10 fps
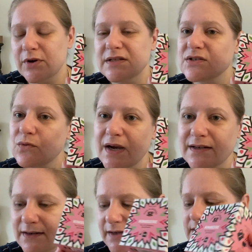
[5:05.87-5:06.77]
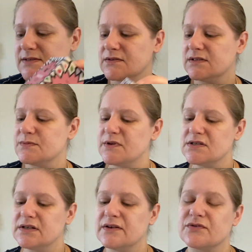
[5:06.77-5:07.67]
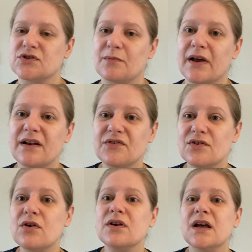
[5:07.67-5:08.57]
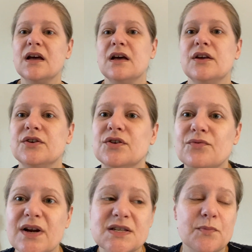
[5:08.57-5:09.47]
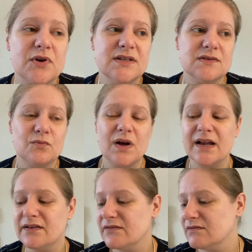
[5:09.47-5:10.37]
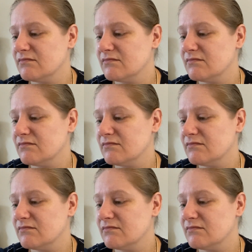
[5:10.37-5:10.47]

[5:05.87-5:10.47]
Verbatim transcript: It's quite nice, especially here for summer. And I thought, you know, raspberries, while